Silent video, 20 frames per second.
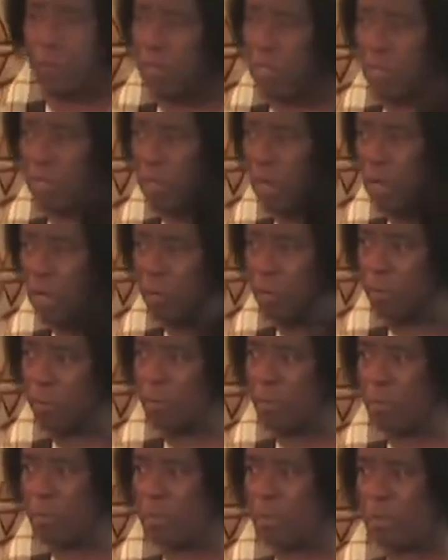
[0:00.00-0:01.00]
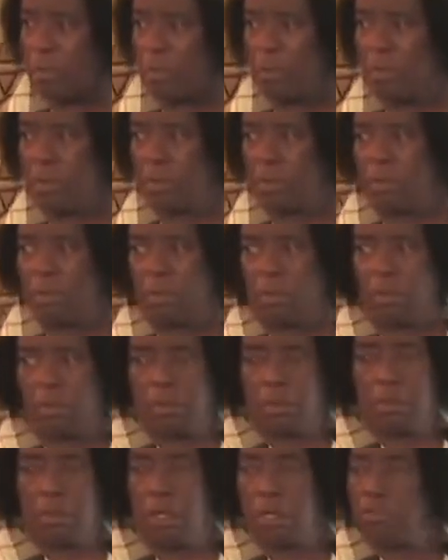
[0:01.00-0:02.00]
be dumb.
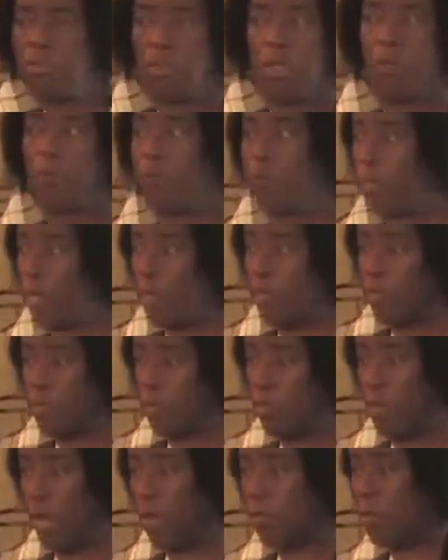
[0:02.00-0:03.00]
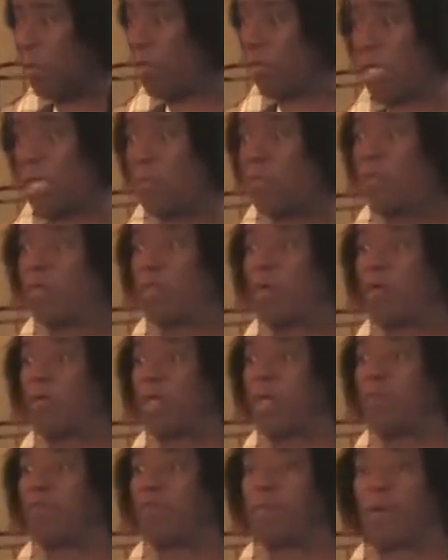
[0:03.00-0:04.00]
Because the information is out there, even though
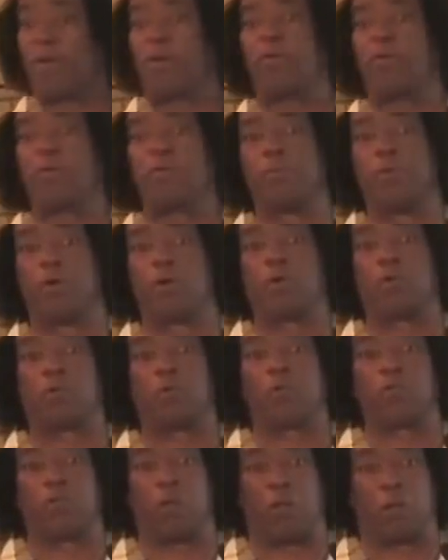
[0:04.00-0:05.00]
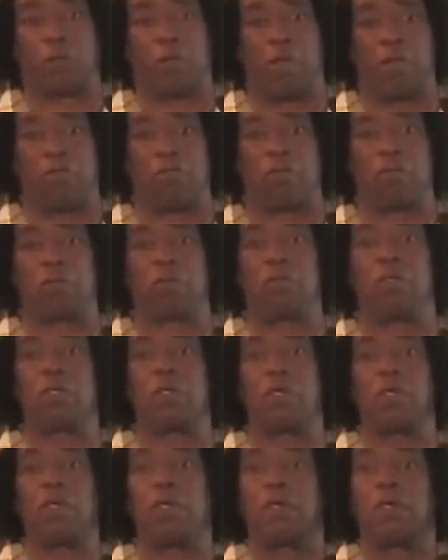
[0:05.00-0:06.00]
they've burned books for generations,
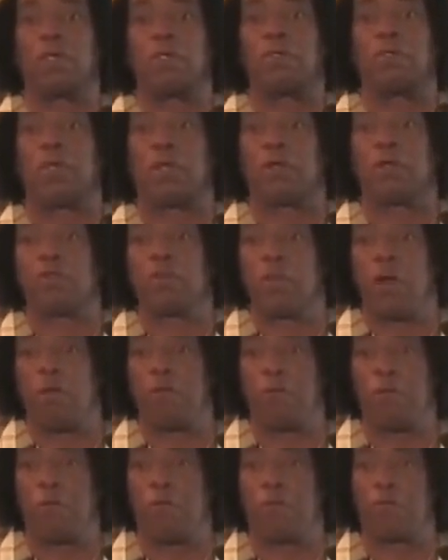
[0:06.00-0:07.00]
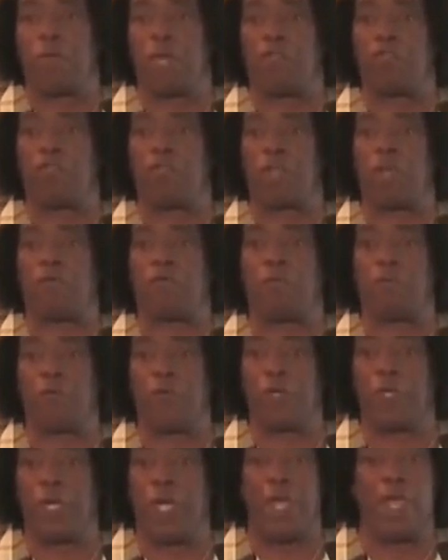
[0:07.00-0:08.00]
there's enough information that
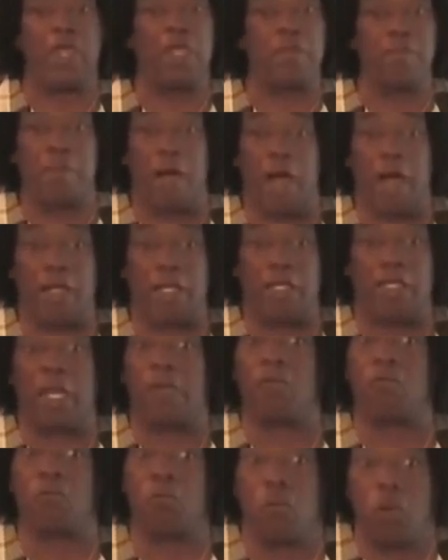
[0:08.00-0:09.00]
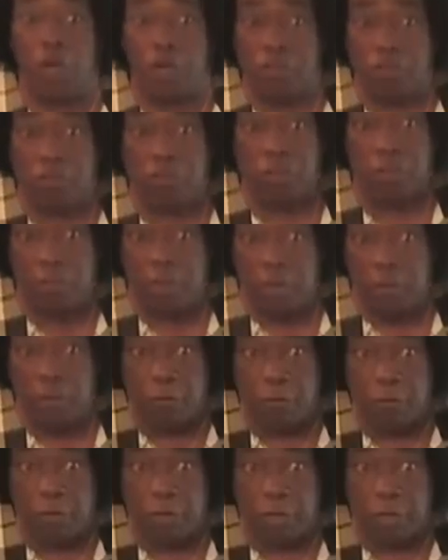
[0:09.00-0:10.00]
free anybody that wants to be
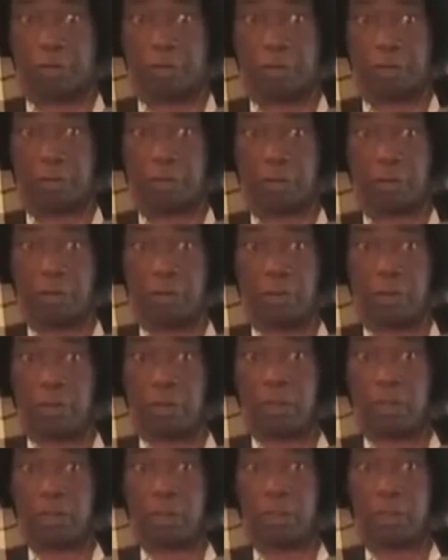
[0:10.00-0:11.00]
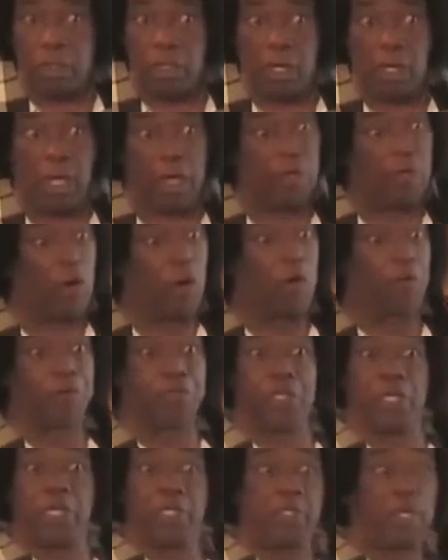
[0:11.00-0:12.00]
free. And don't
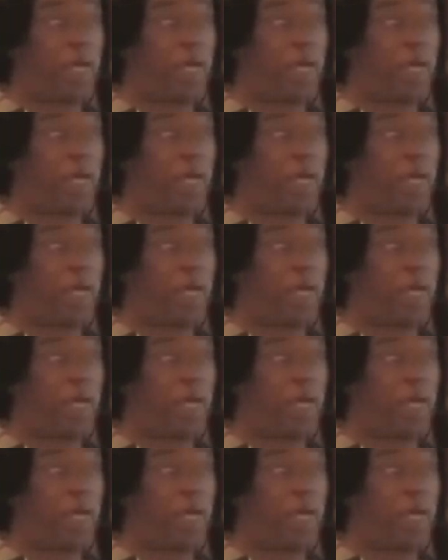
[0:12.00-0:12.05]
think